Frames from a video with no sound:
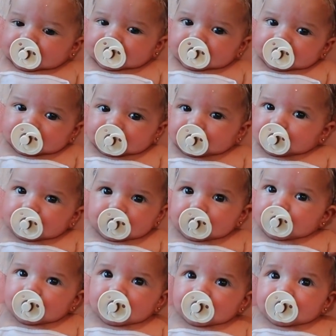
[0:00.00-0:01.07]
Say hi,
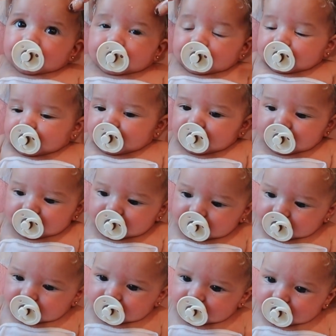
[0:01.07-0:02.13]
guys.
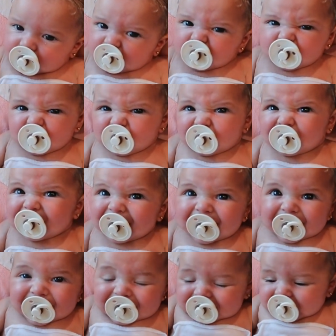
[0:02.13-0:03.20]
I love a
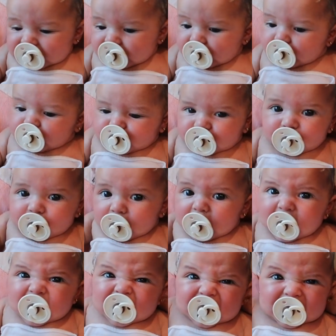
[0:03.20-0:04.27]
bath, but I'm kind
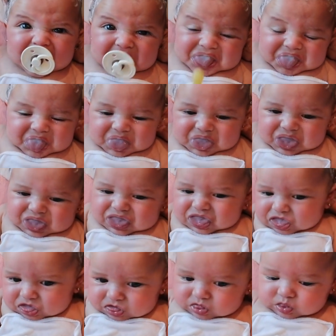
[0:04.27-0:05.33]
of hungry.
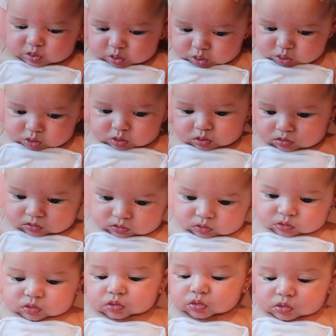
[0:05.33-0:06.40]
Oh.
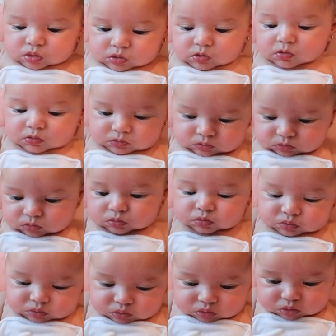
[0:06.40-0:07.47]
It's
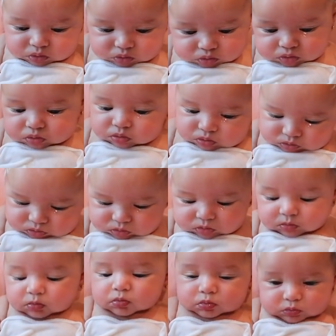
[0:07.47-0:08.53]
okay, we're done.
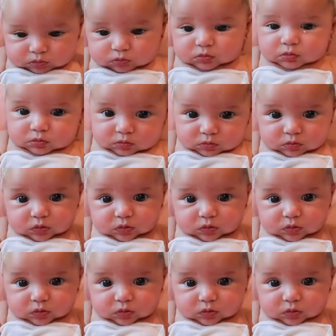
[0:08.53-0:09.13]
We're done.